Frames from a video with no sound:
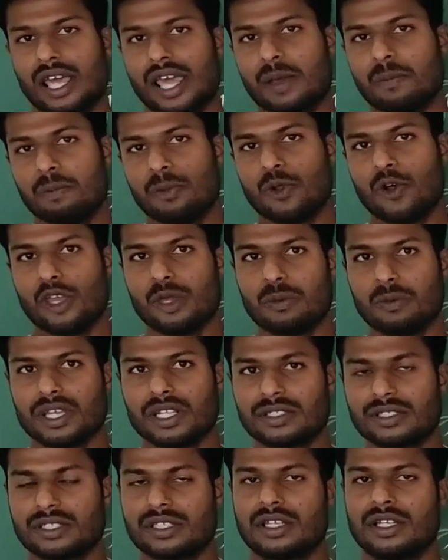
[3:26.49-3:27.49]
Employee
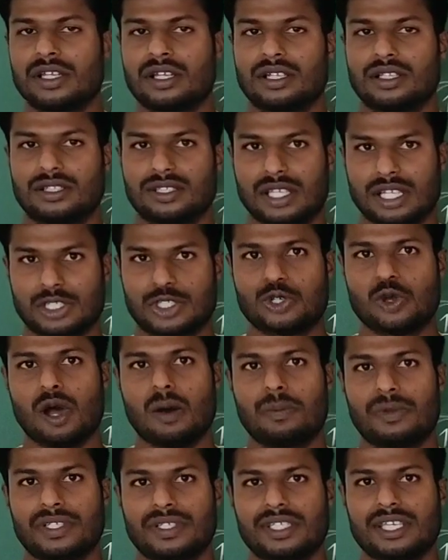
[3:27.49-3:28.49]
means the
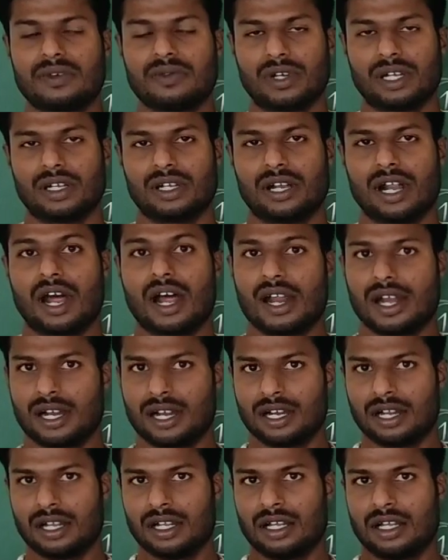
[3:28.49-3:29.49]
job receiver or